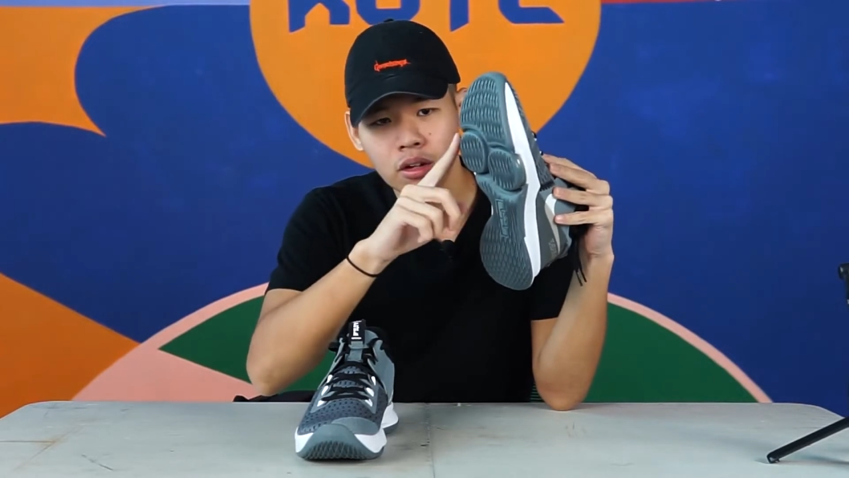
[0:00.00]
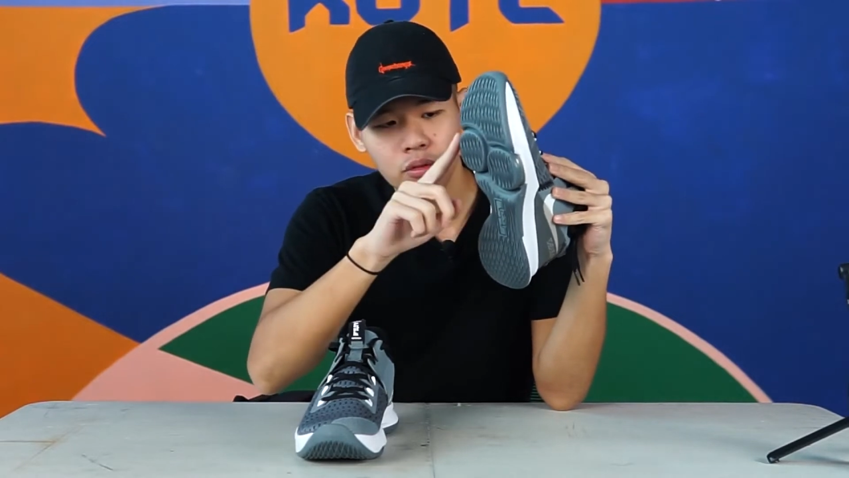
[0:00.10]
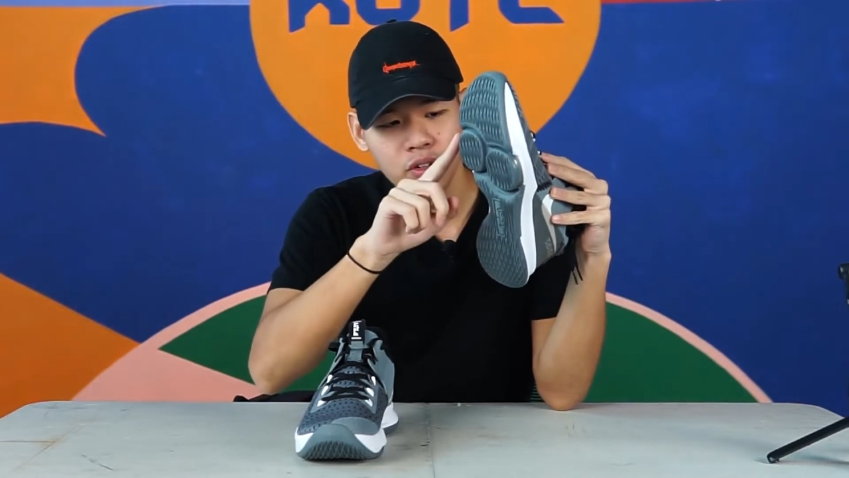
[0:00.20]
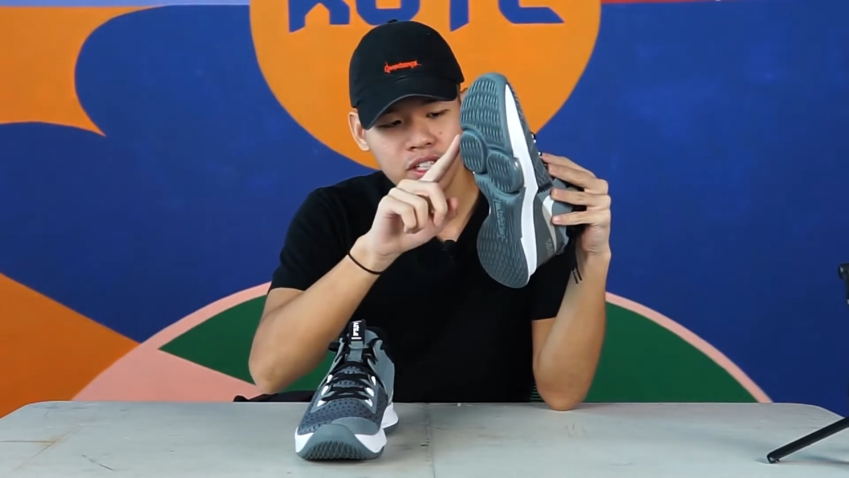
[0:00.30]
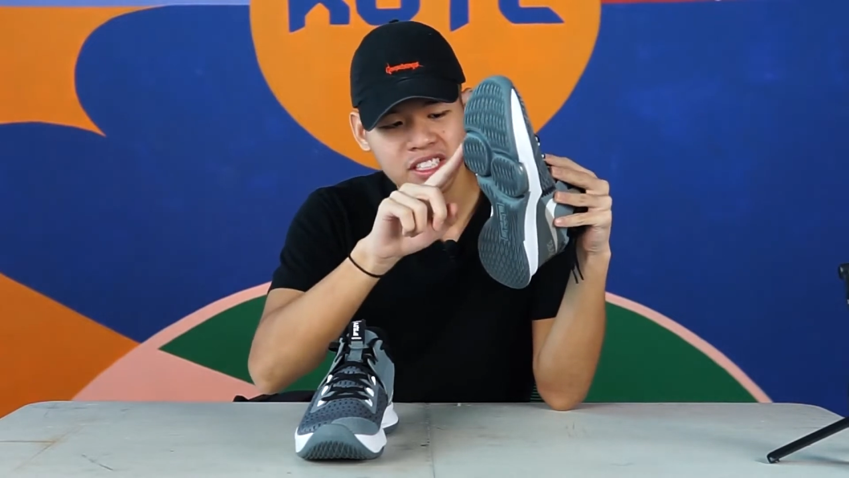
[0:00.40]

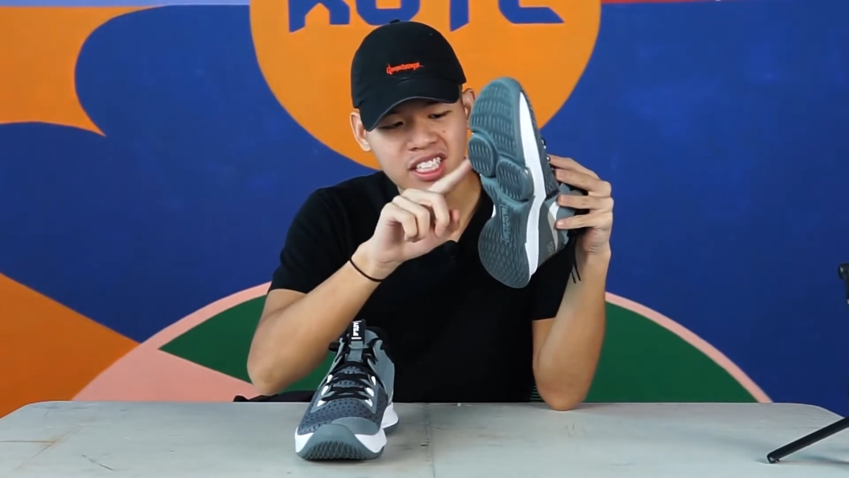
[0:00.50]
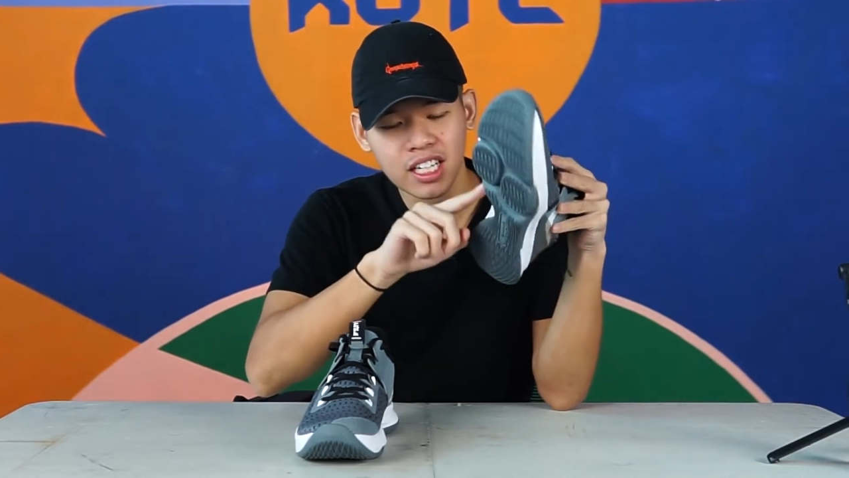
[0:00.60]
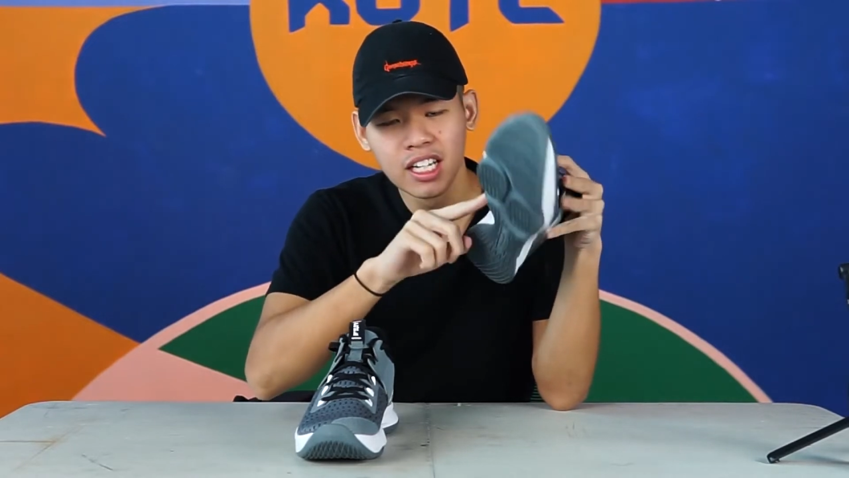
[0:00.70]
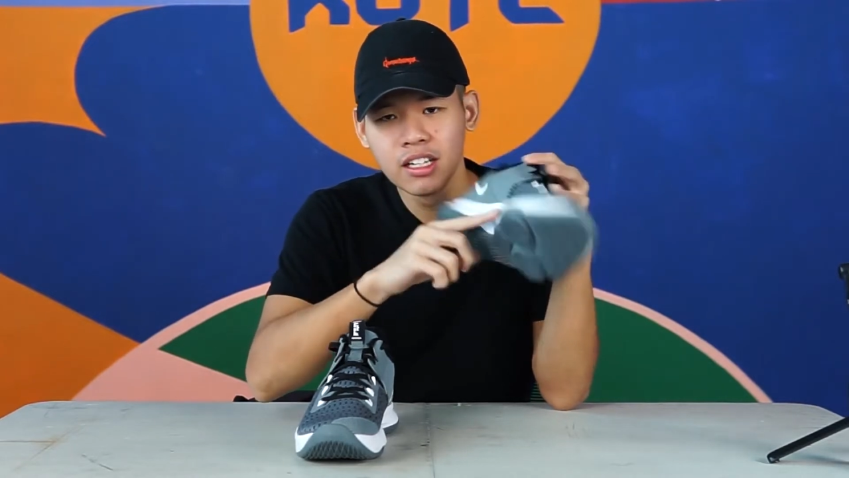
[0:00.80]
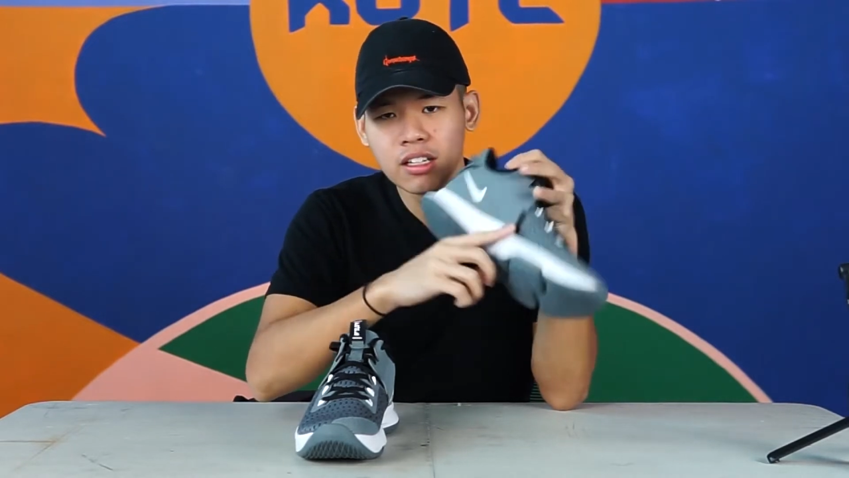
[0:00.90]

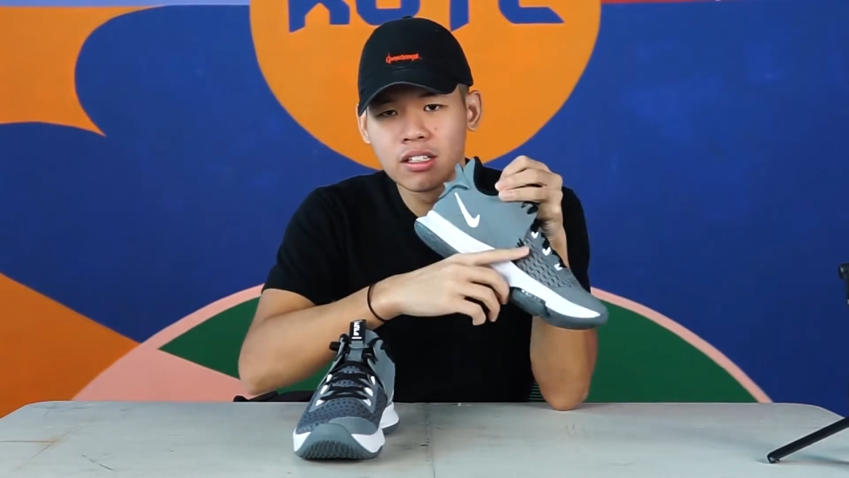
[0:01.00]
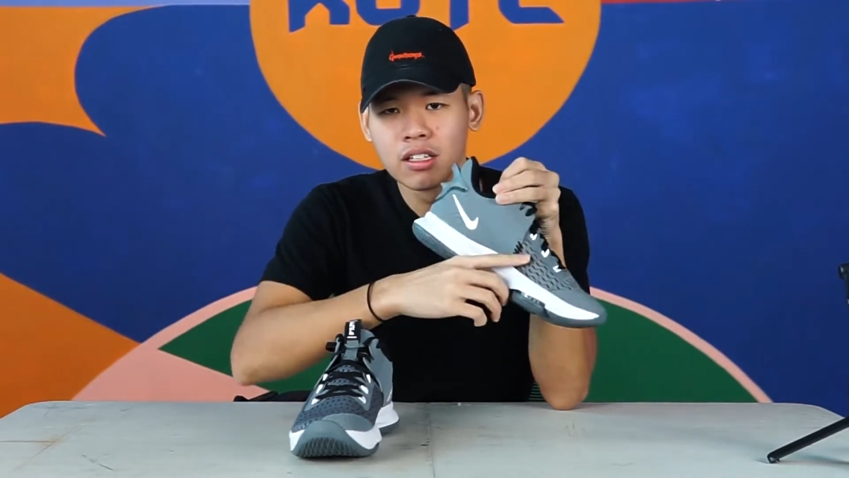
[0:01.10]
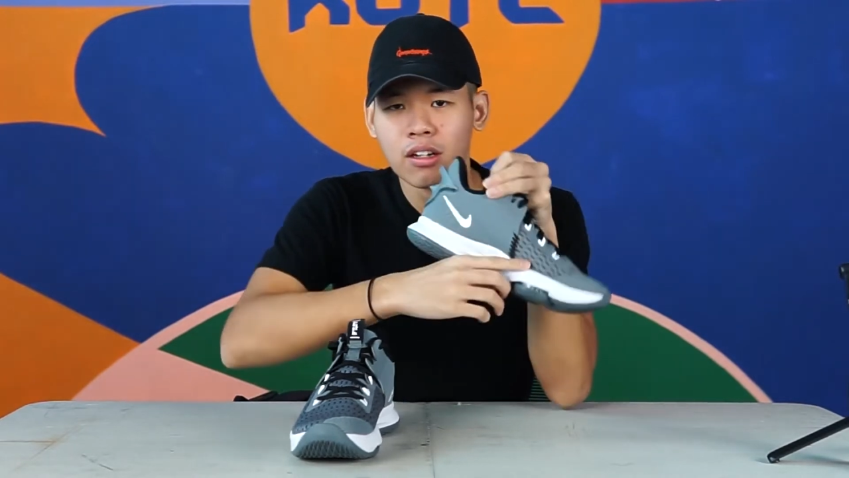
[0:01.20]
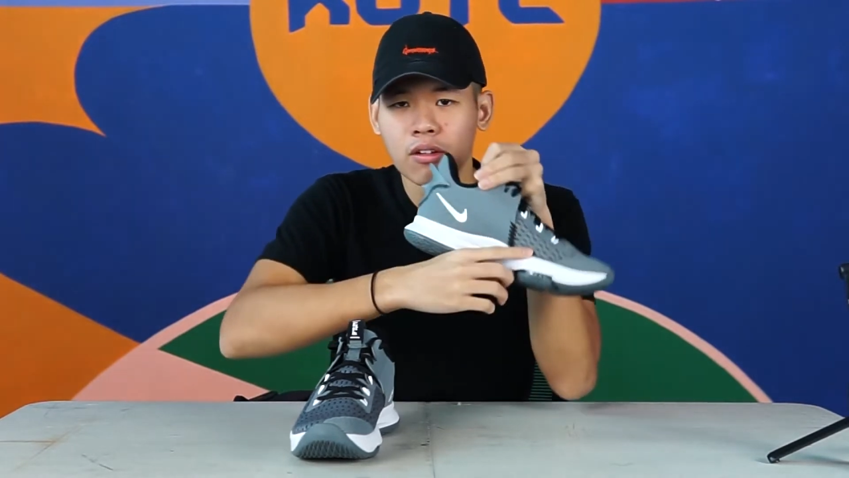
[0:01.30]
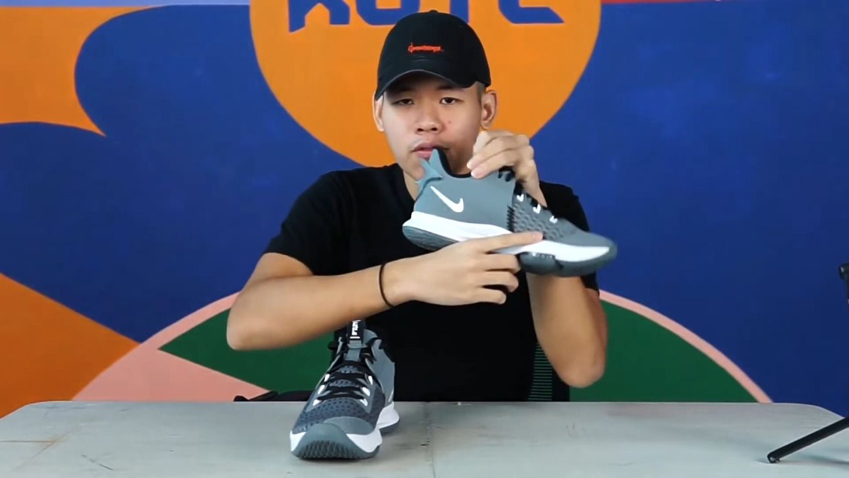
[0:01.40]
resilient
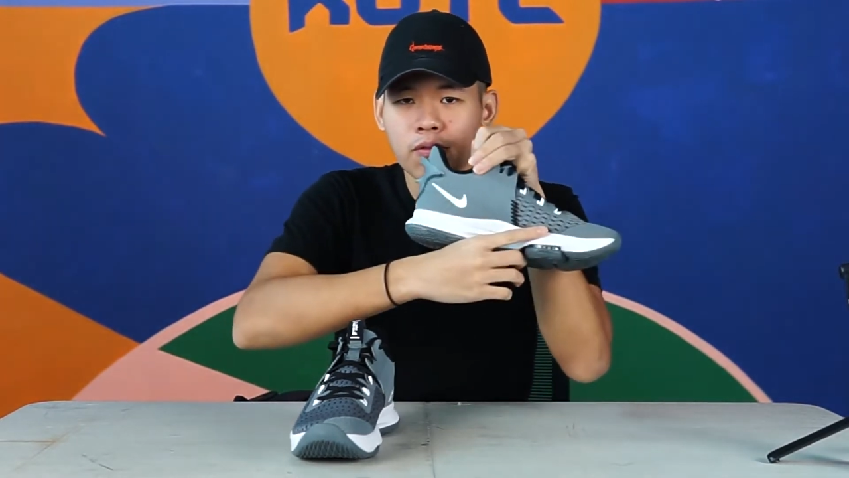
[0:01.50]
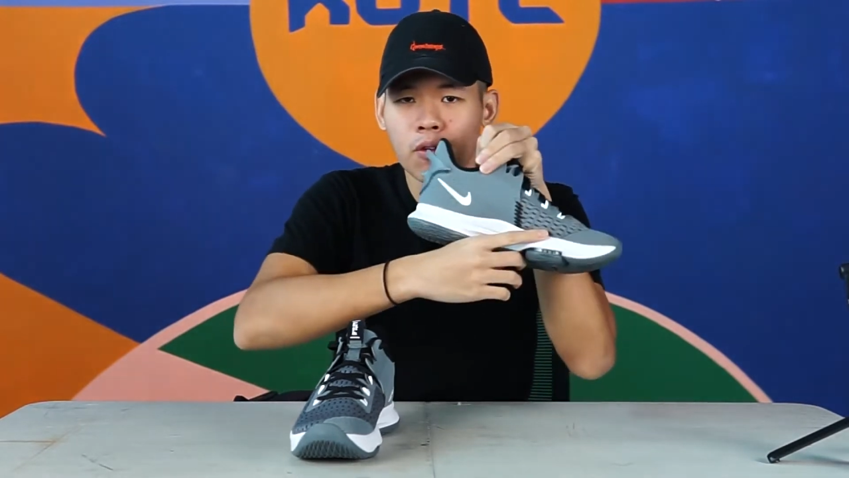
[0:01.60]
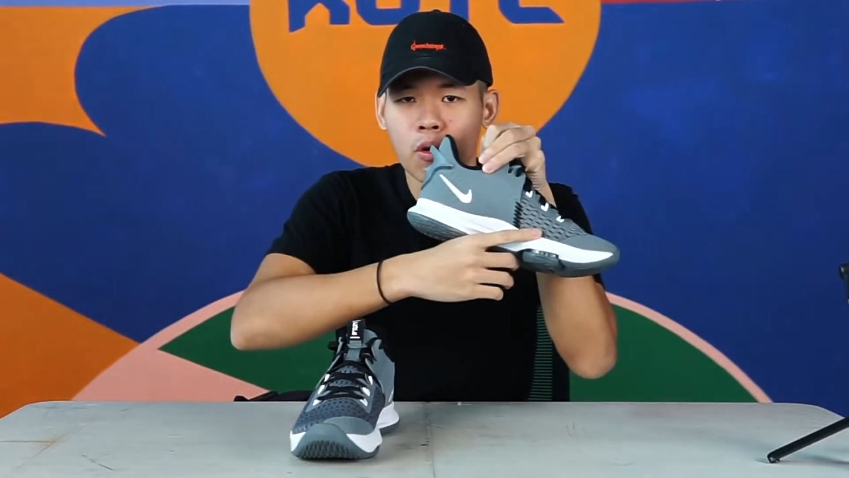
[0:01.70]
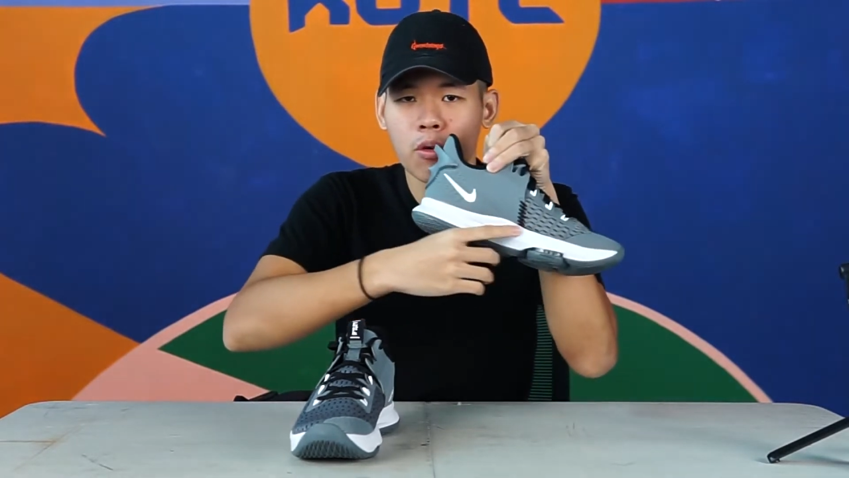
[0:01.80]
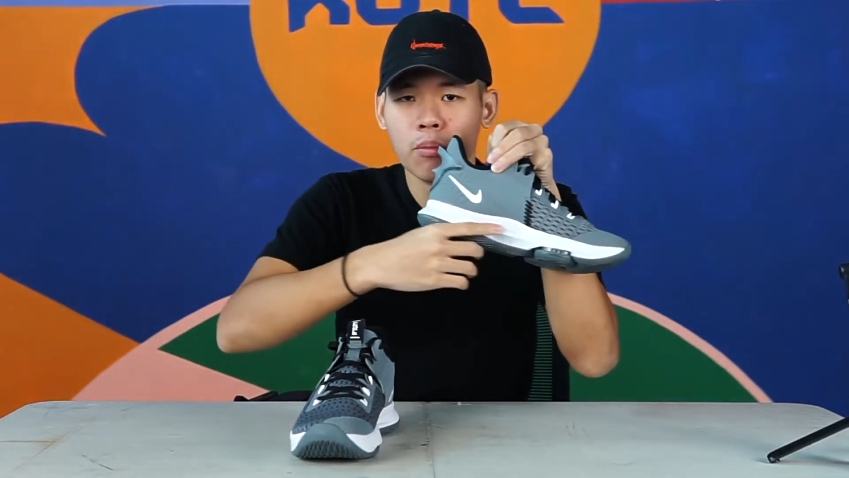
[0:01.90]

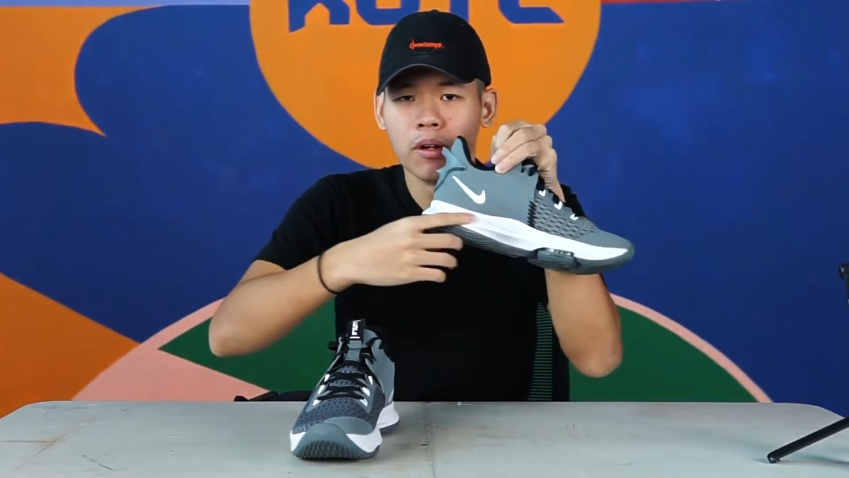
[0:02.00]
foam